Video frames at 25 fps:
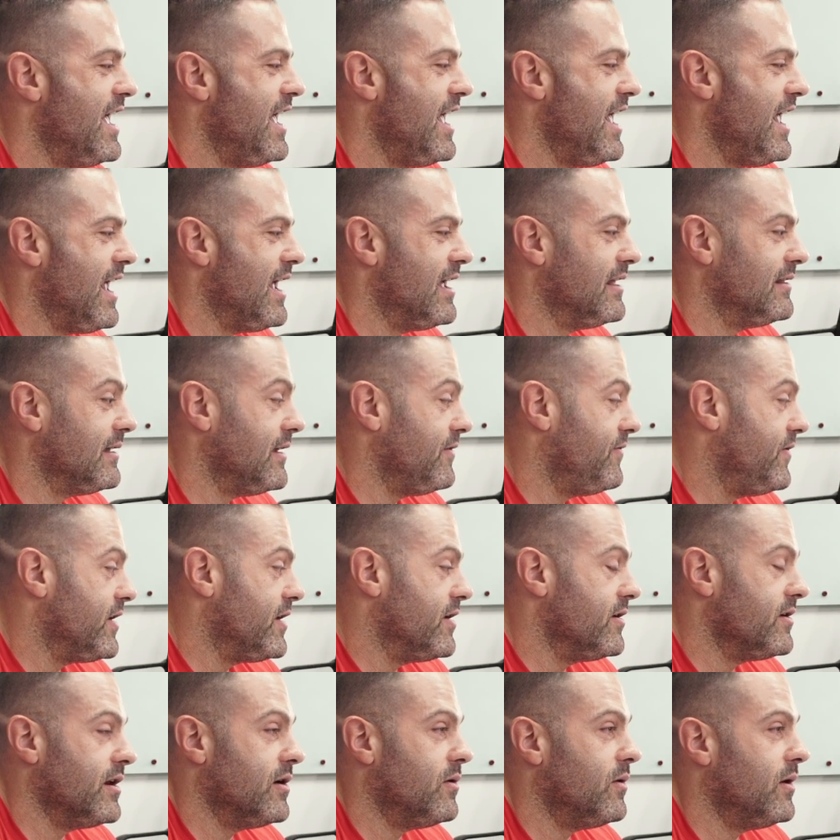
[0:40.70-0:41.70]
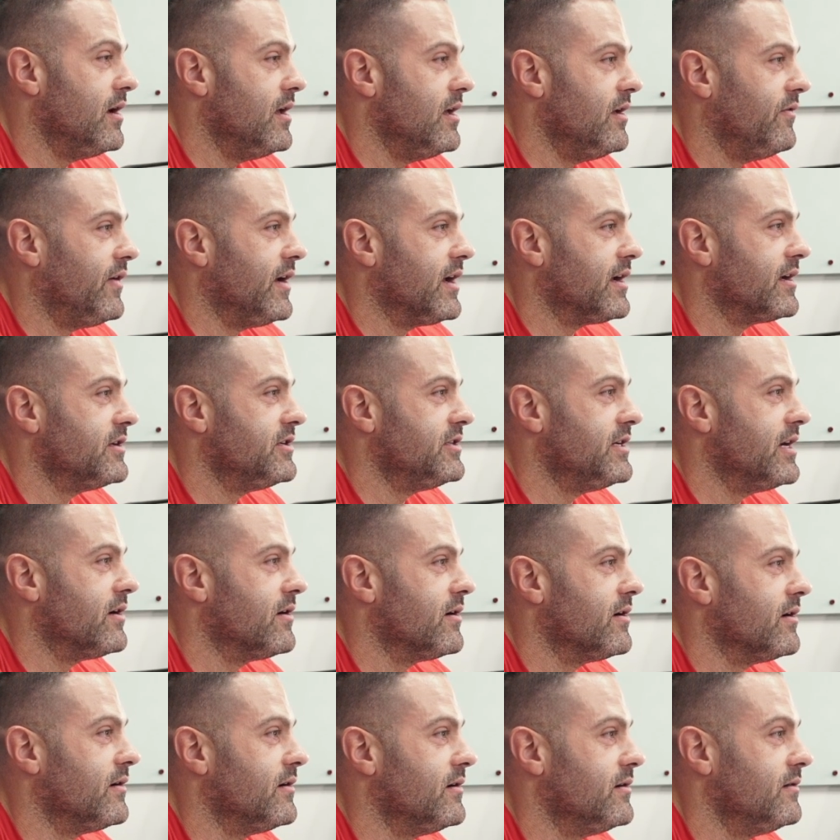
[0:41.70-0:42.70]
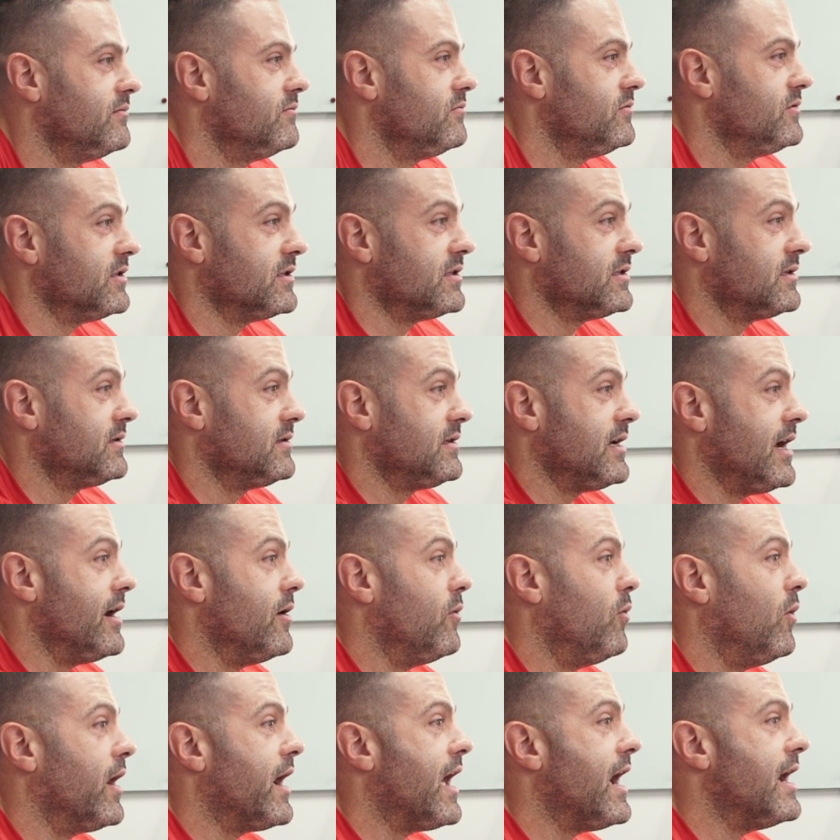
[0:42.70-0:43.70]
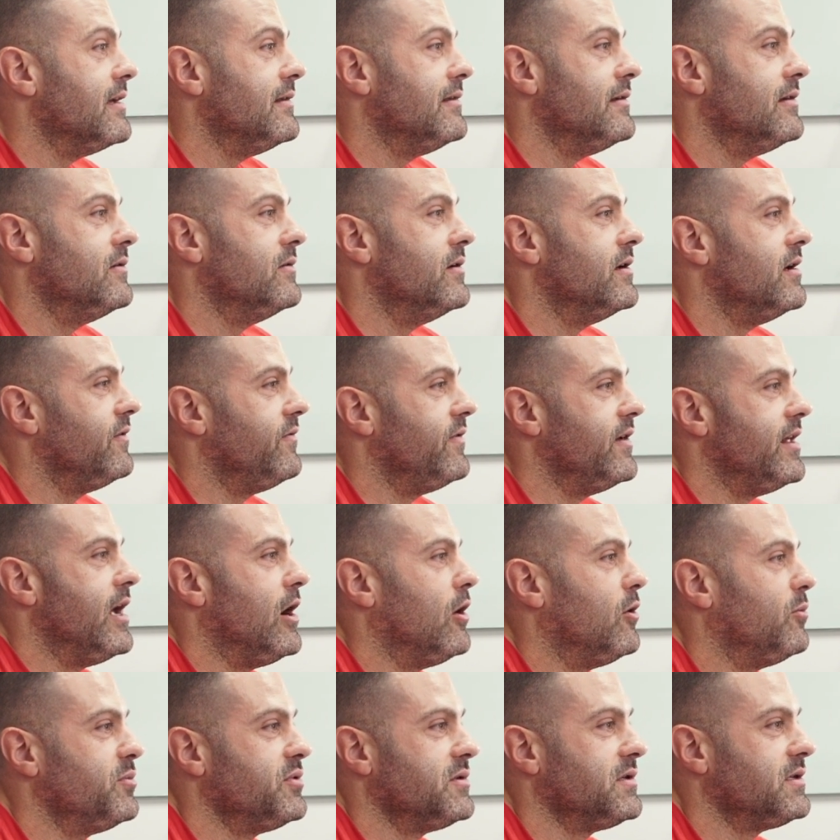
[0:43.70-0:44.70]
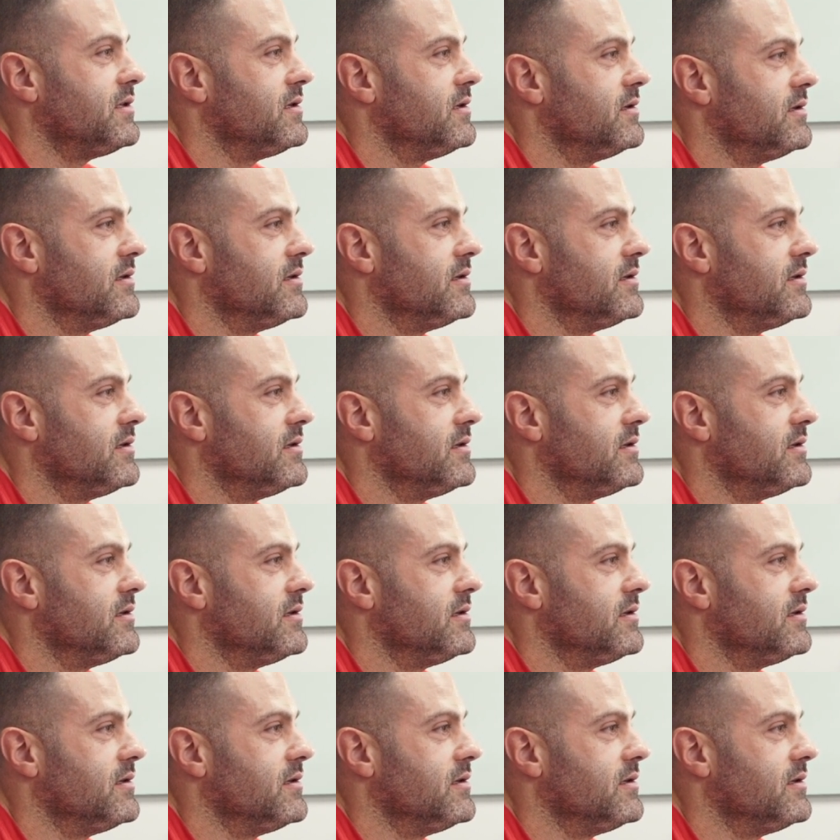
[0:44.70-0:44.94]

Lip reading: And I figured, you know what, if I could share just kind of what I do, and if it helps